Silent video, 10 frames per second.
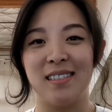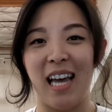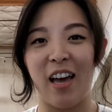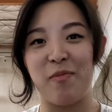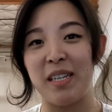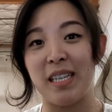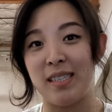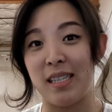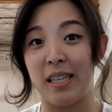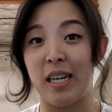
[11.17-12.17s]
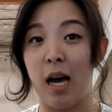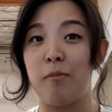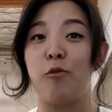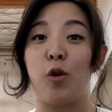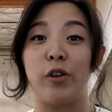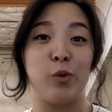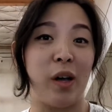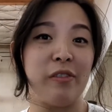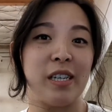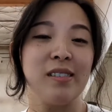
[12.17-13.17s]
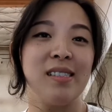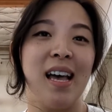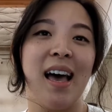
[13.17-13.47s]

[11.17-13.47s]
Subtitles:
I've been dancing Lindy Hop for 12 years,